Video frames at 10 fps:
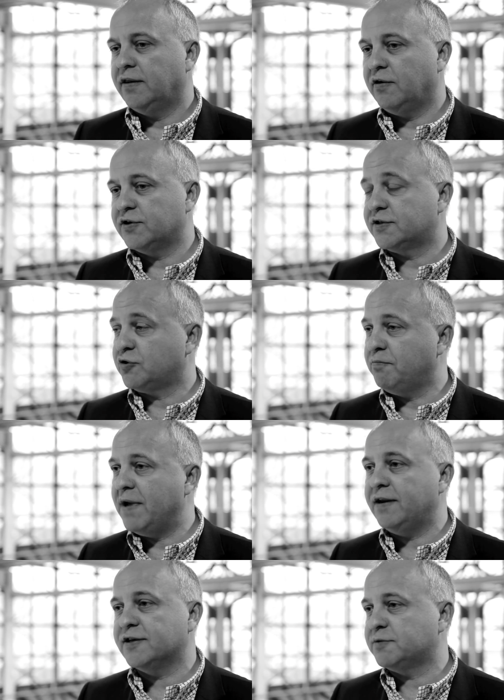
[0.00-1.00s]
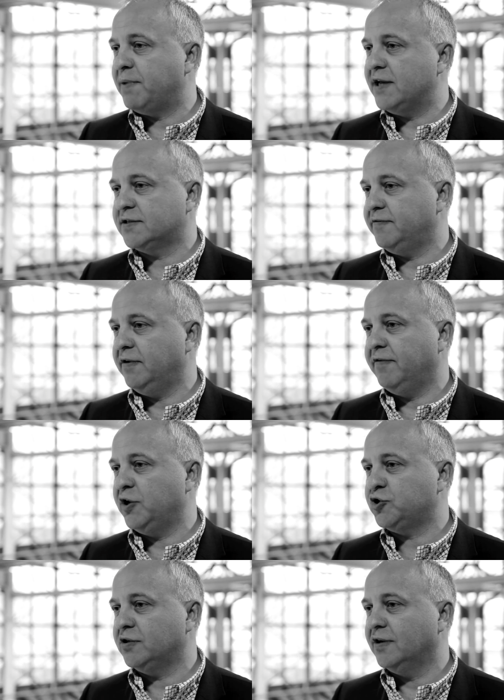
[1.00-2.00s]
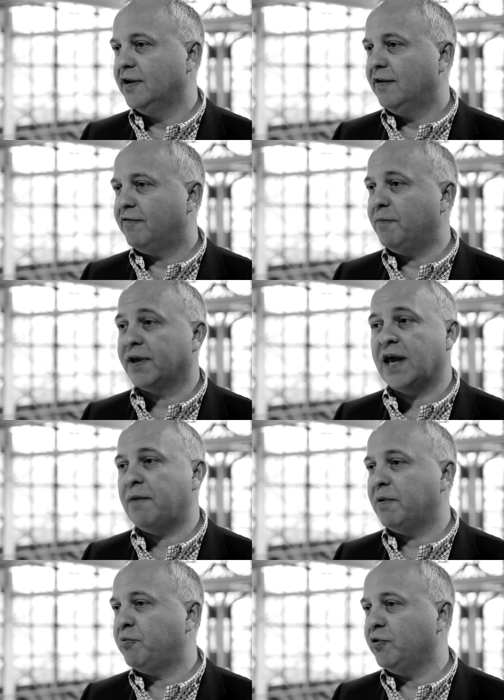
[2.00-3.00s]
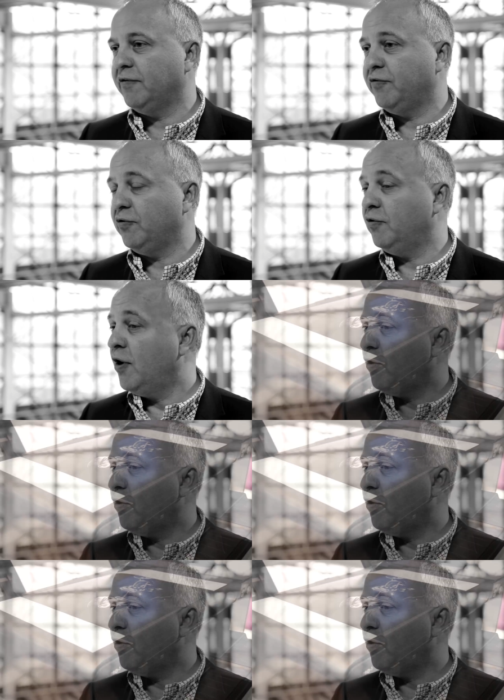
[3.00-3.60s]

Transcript: there is tremendous pace of innovation from a camera point of view,